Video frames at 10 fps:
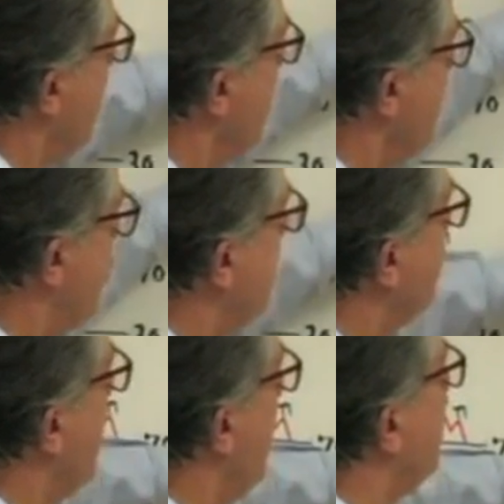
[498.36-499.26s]
range
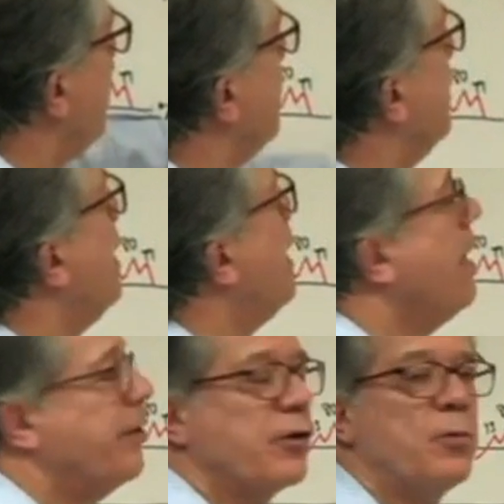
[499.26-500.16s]
down here,
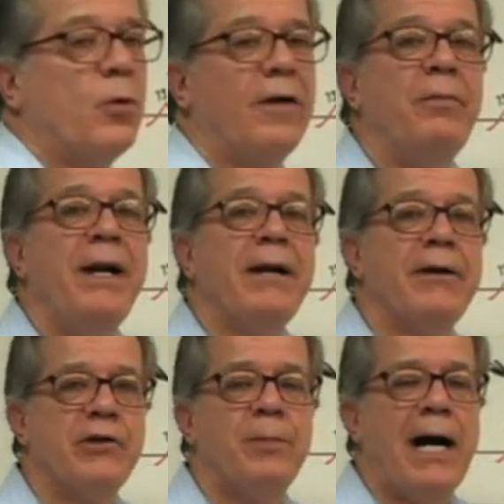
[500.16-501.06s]
there's more of a
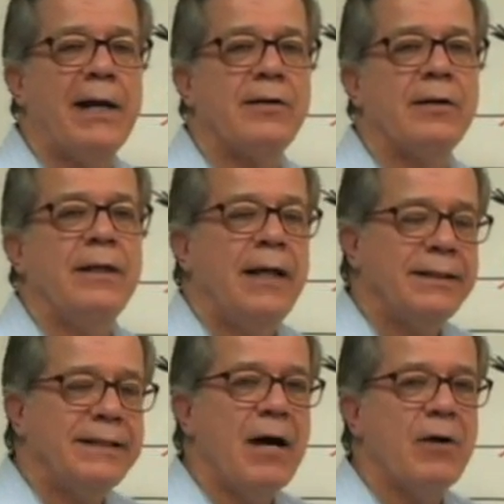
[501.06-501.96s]
bearish bias,
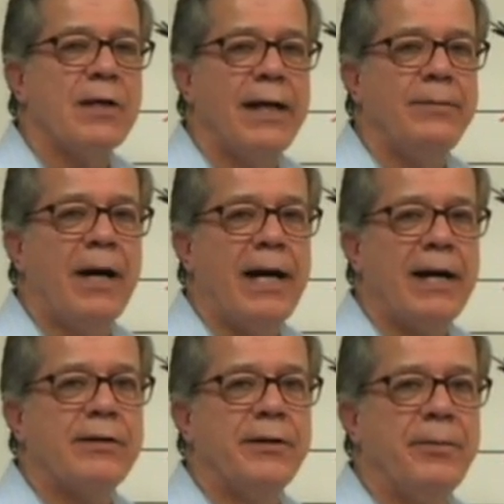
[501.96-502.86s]
a downside
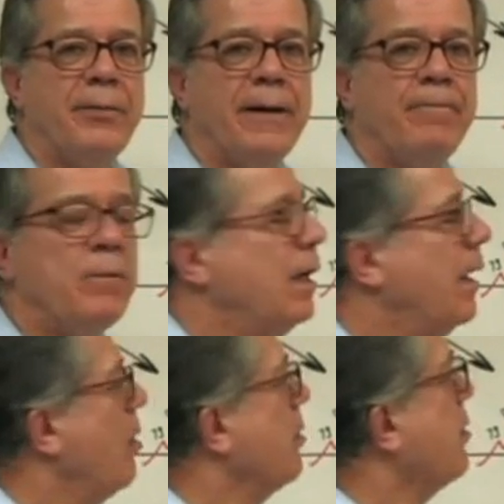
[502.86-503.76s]
bias to the pair.
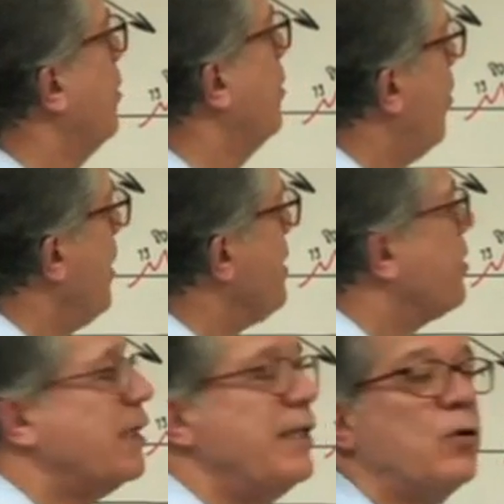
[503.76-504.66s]
Also, when
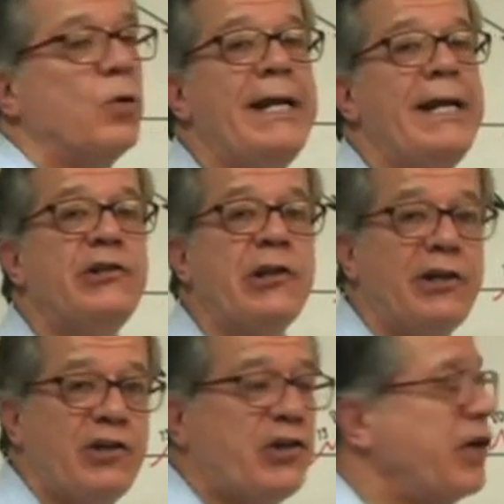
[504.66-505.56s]
you see the range
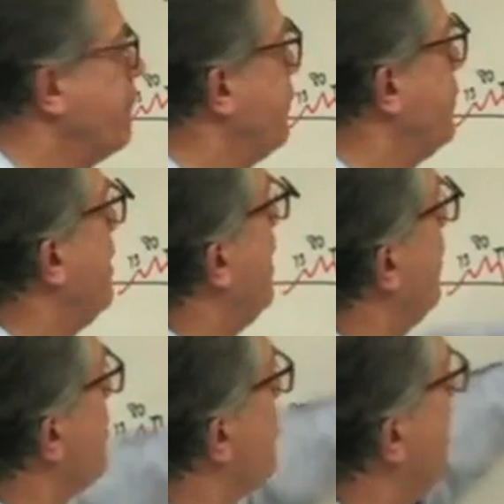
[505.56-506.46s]
shift,
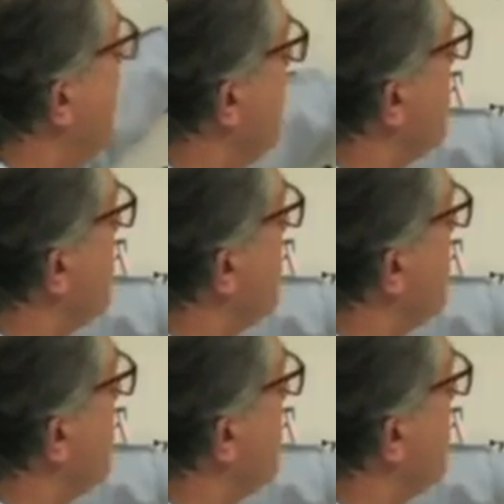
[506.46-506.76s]
if it's been